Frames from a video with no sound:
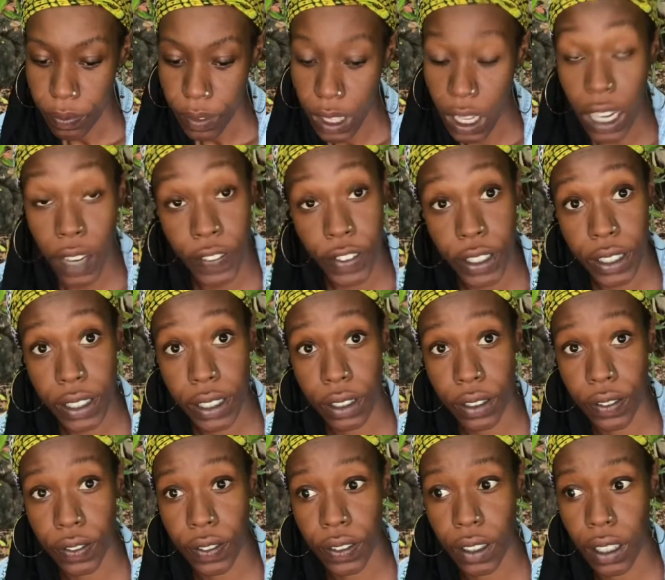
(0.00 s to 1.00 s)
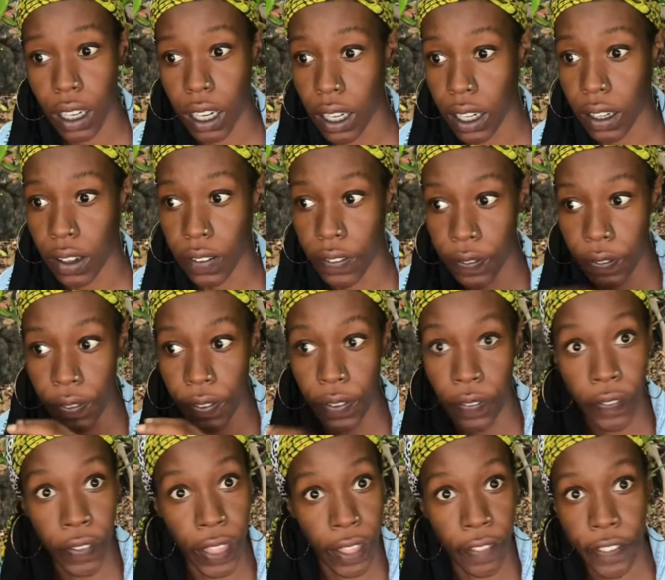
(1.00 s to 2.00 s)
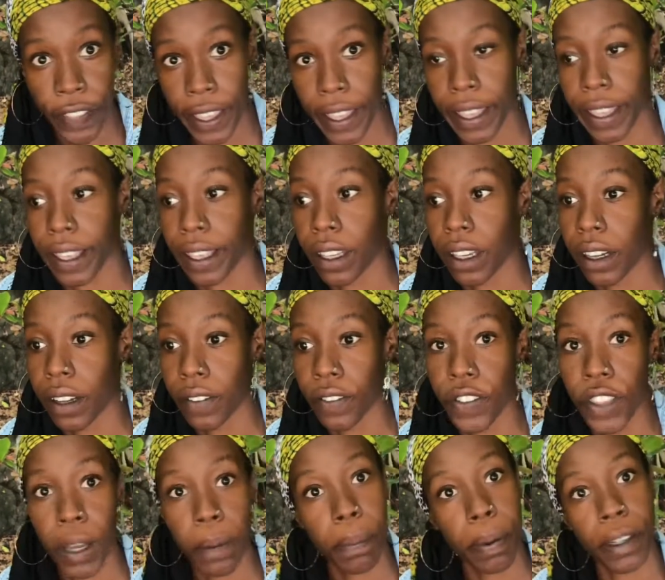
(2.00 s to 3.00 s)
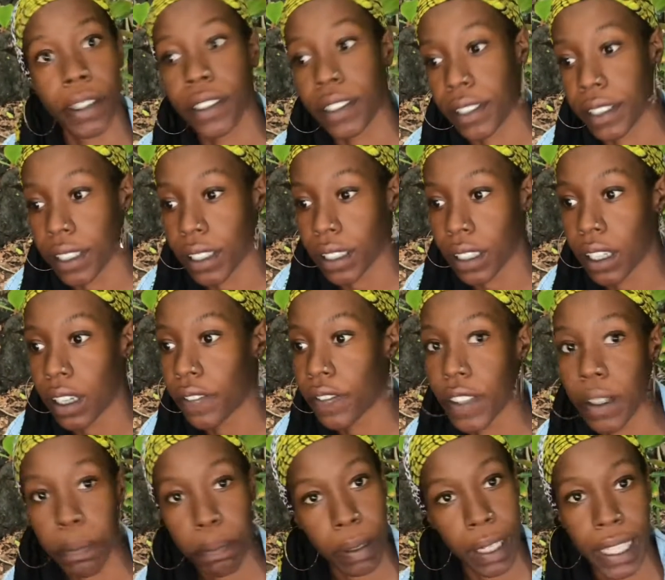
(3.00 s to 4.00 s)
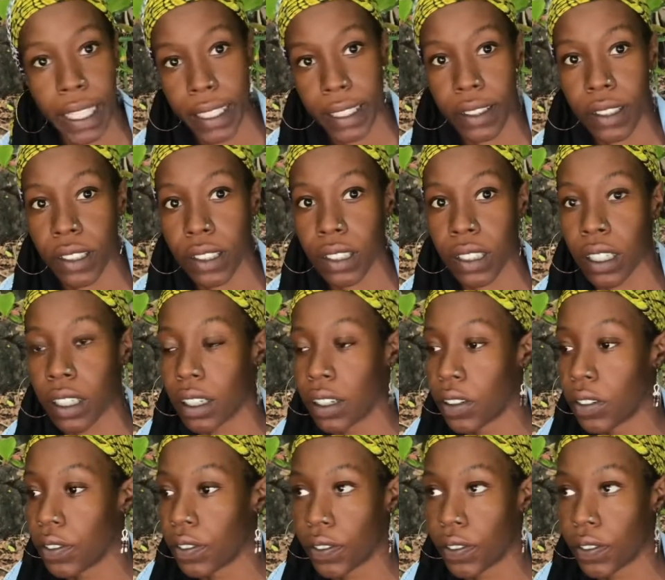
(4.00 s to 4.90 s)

of yourself, of the thing, of the person, of the place, of